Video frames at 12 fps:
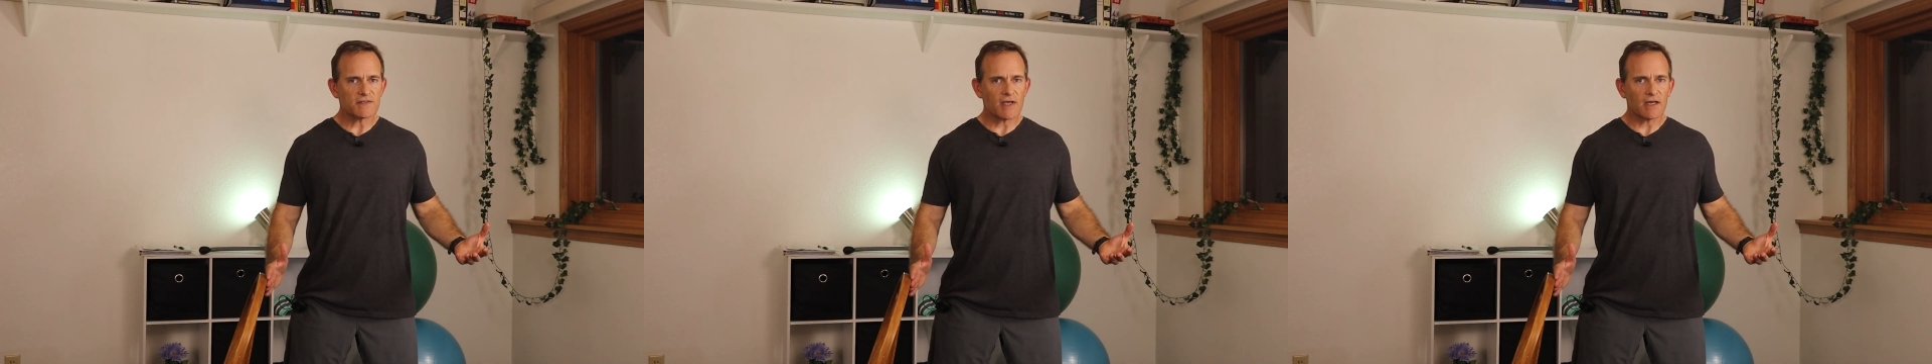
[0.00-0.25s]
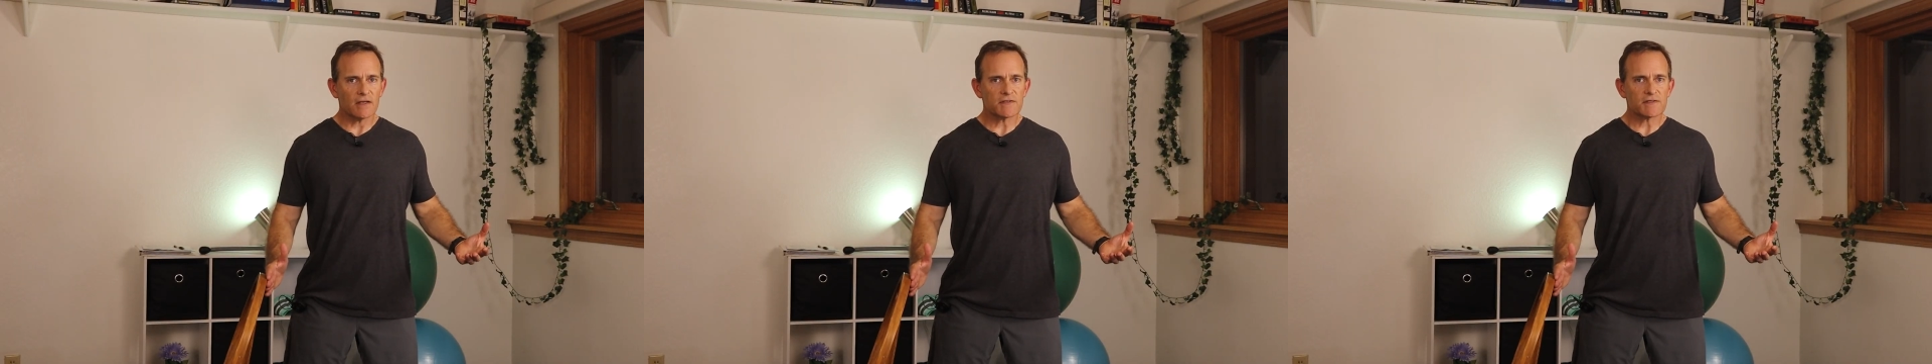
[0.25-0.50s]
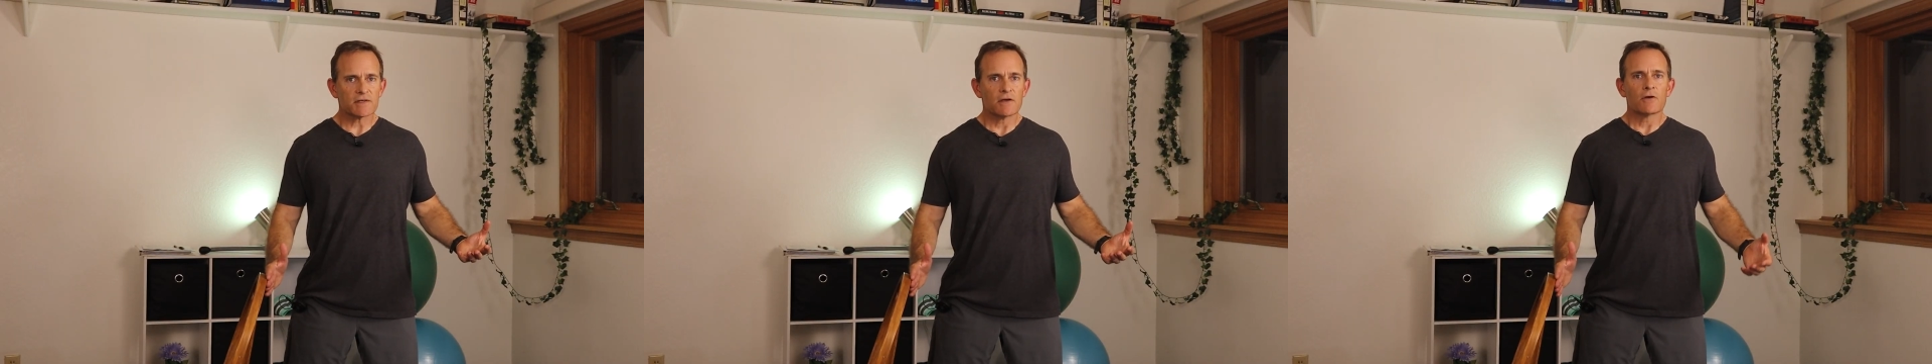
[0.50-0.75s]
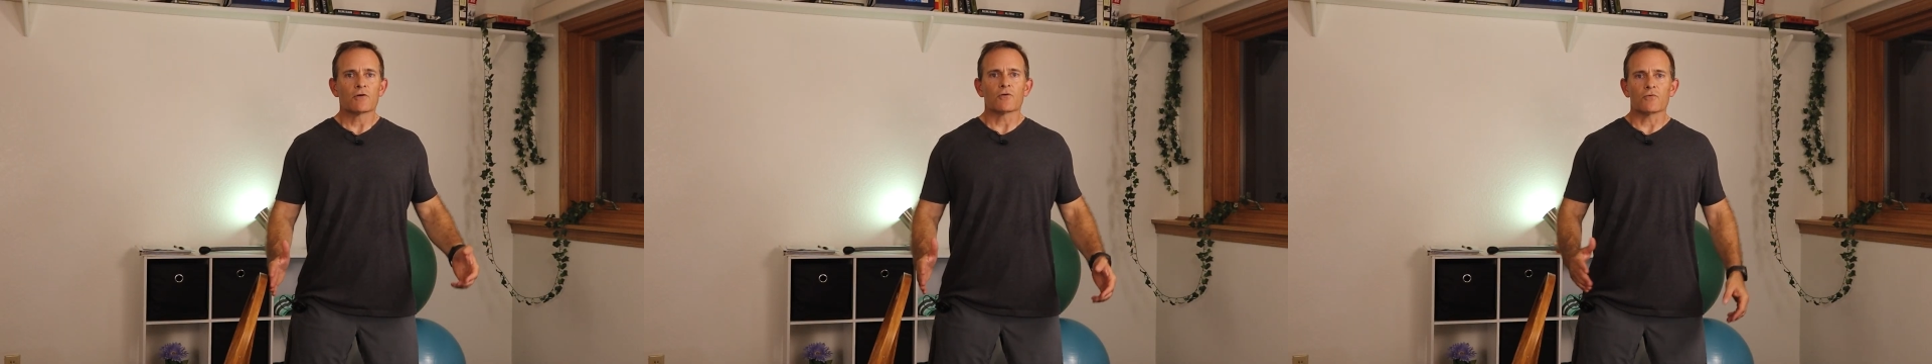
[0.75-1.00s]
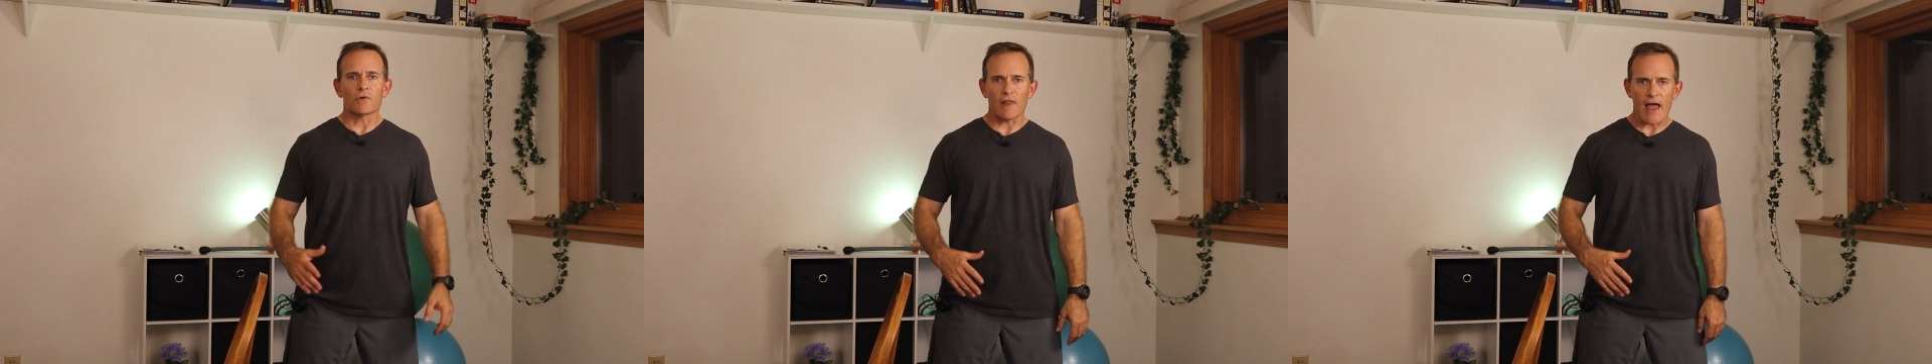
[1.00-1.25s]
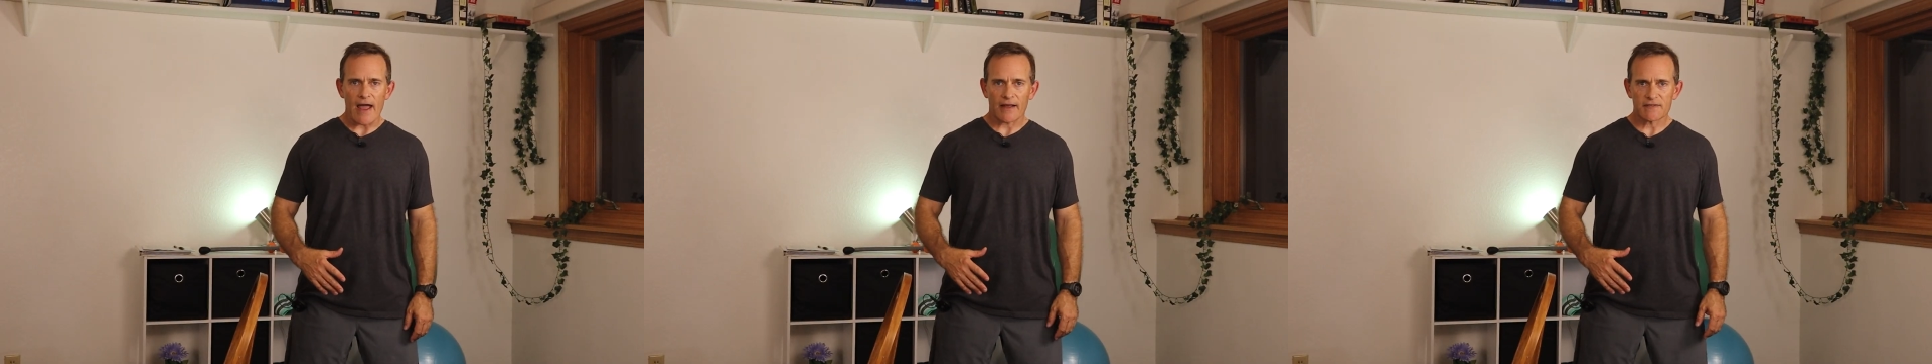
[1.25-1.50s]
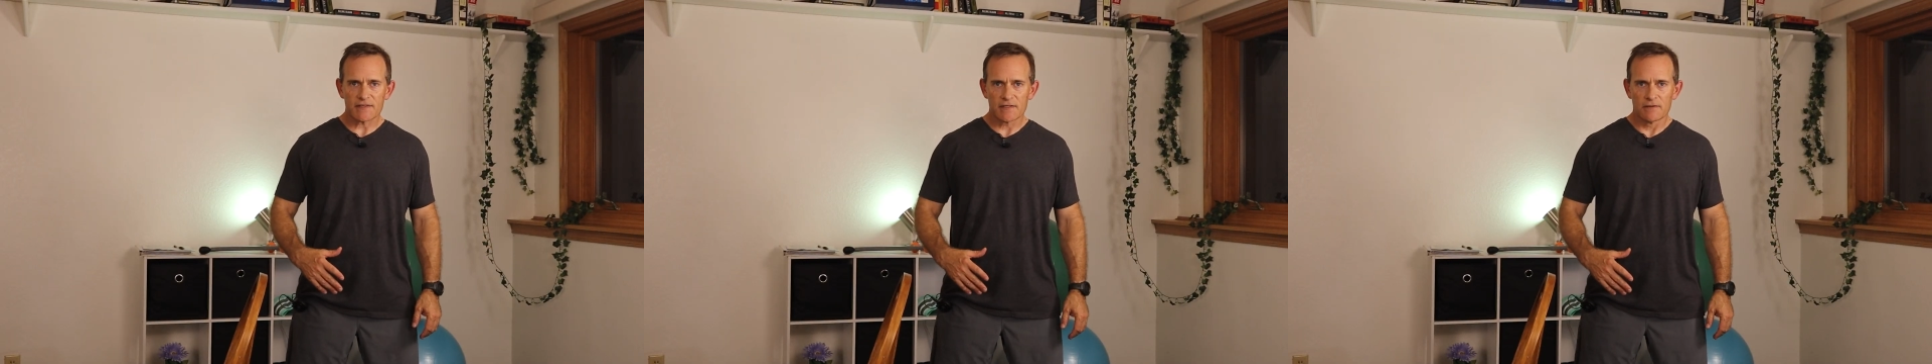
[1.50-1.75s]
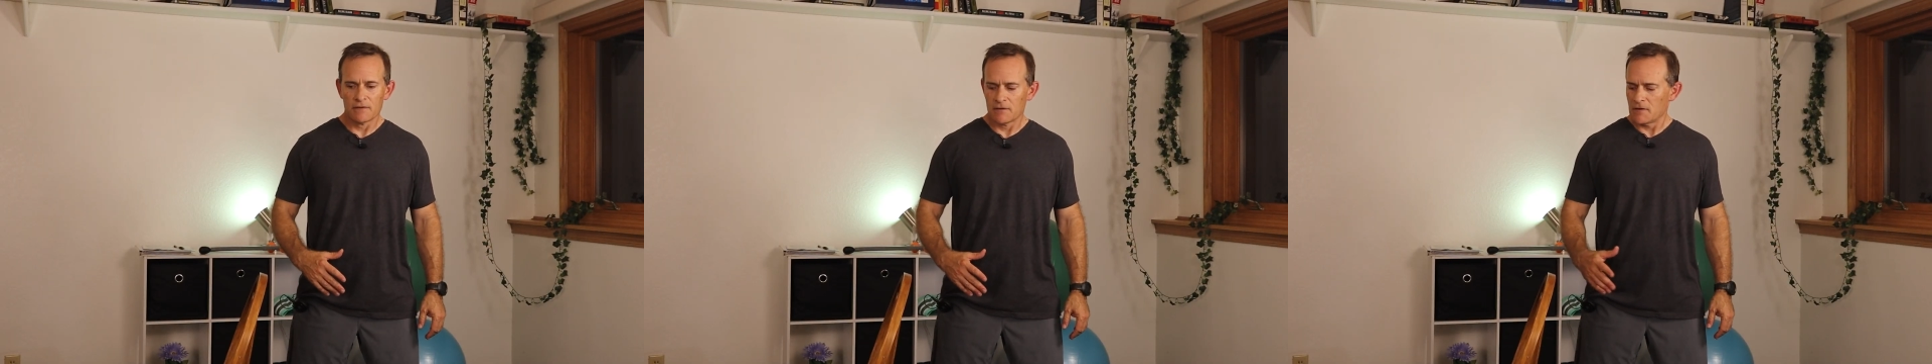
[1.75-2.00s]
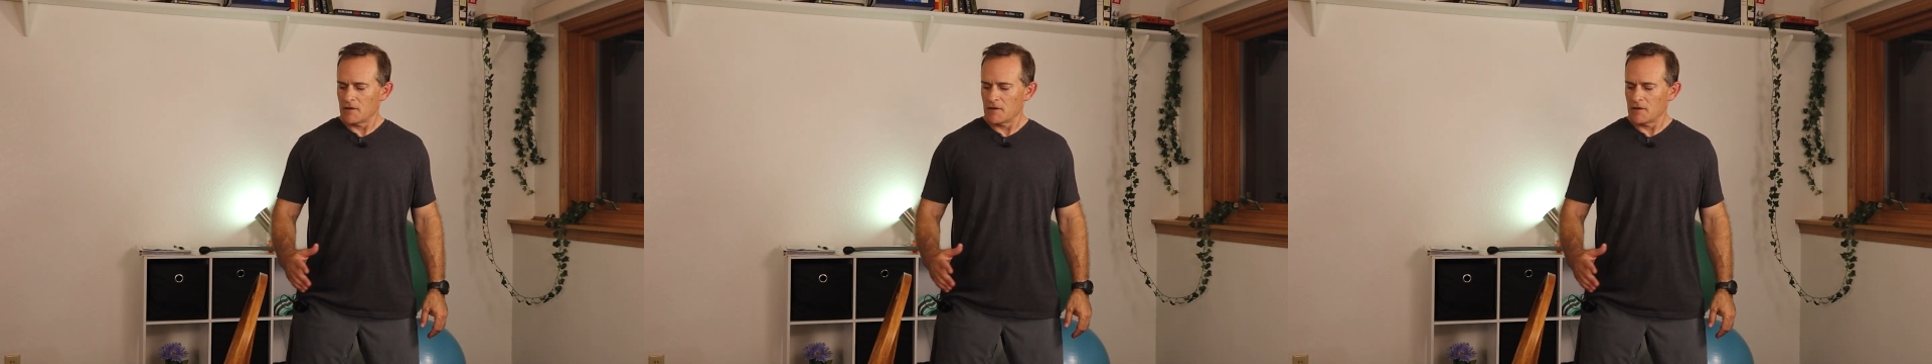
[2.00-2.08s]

seconds, relax.